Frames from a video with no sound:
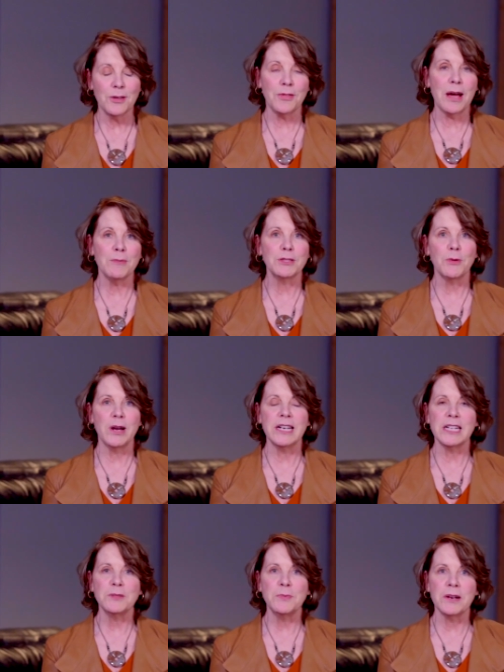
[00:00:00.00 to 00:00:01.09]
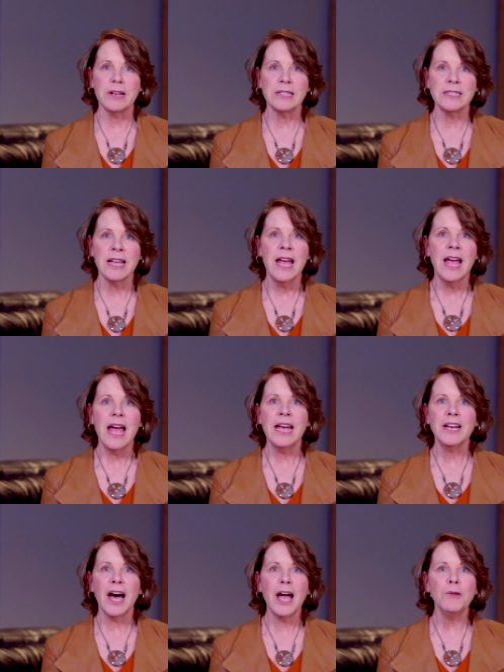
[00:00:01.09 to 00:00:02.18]
that was quite an experience.
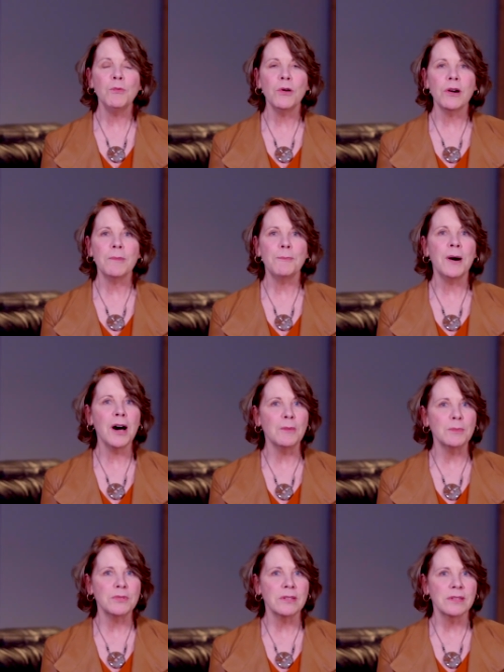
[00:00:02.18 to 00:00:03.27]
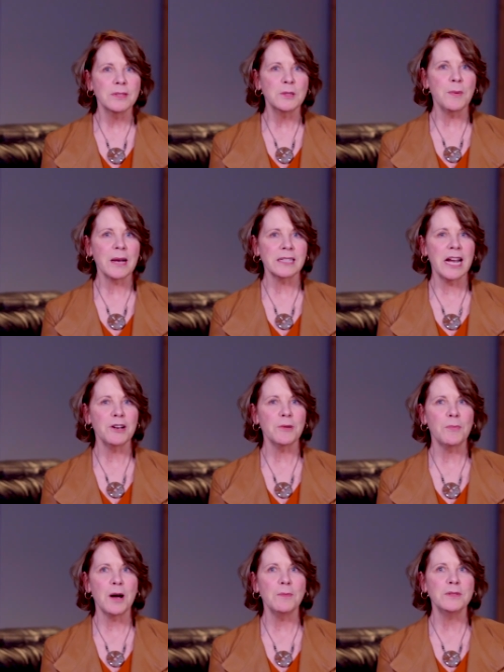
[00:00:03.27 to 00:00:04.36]
And I wore pumps, spectator
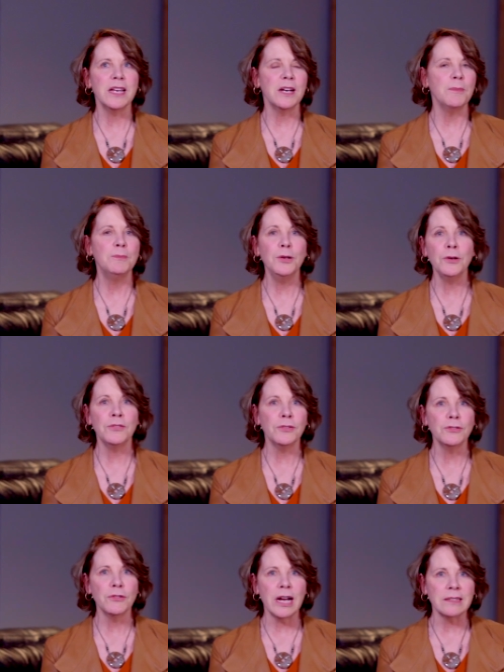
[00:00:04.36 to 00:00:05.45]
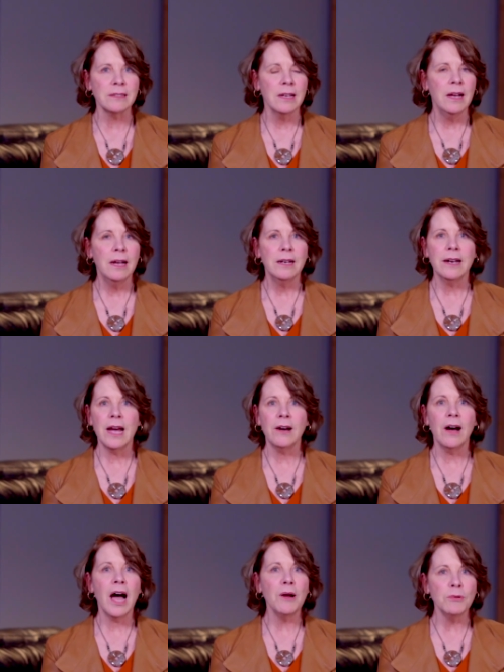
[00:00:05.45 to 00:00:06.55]
pumps, and a beautiful dress.
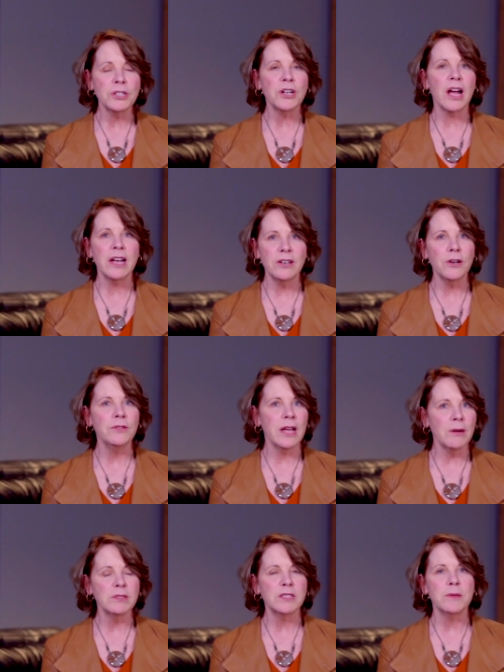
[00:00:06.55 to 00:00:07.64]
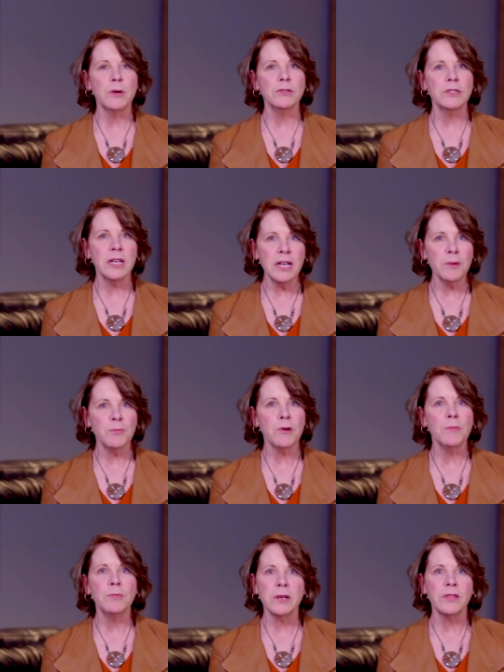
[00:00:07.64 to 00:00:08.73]
Now, I wish I had known that was the most
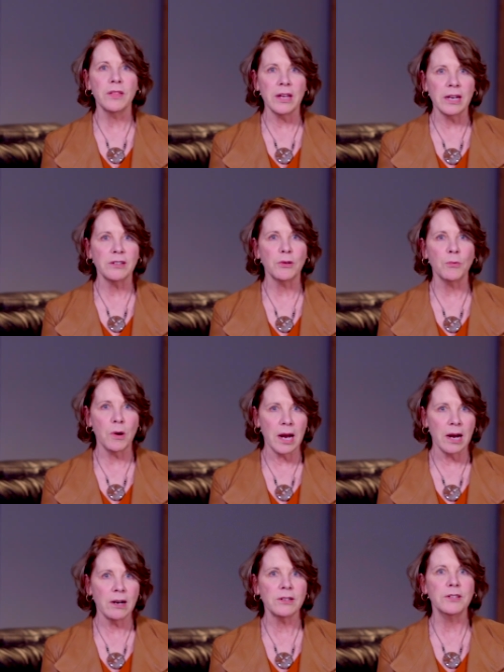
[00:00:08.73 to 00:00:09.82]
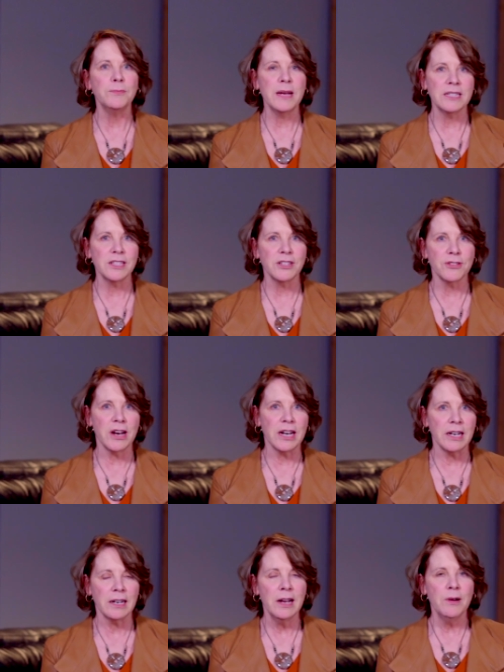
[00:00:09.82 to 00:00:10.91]
inappropriate thing to wear to basic
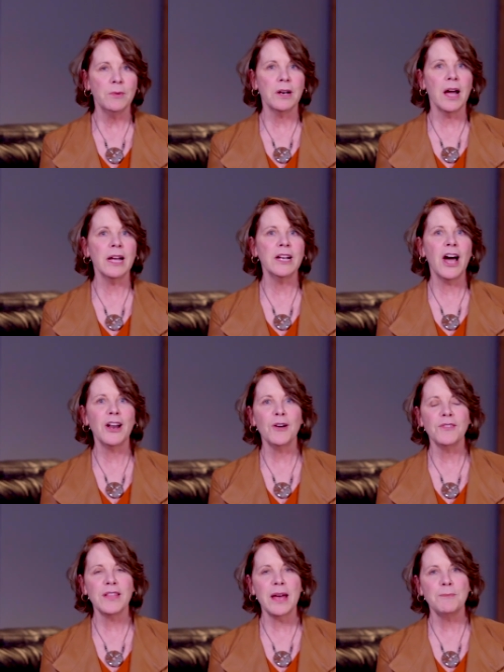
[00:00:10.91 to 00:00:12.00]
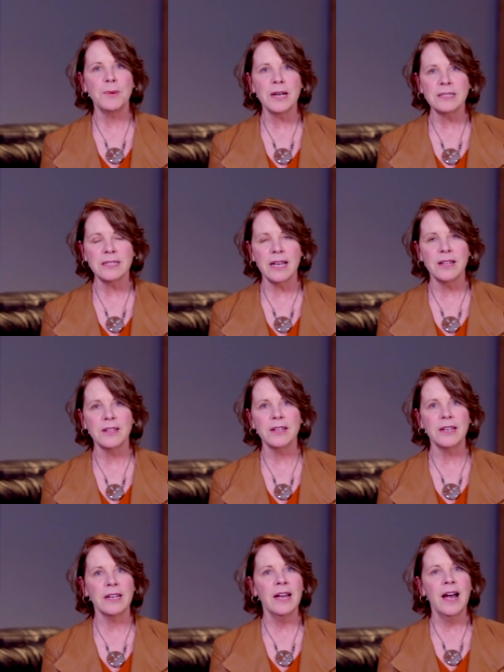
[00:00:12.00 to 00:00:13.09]
training. When I got off that bus and
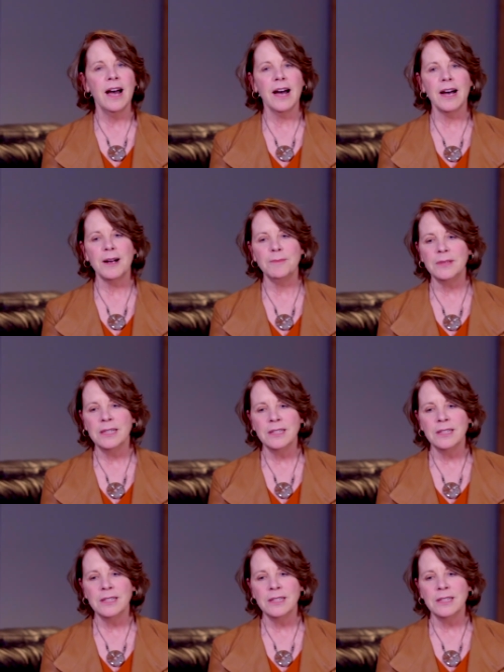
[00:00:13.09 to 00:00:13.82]
the um,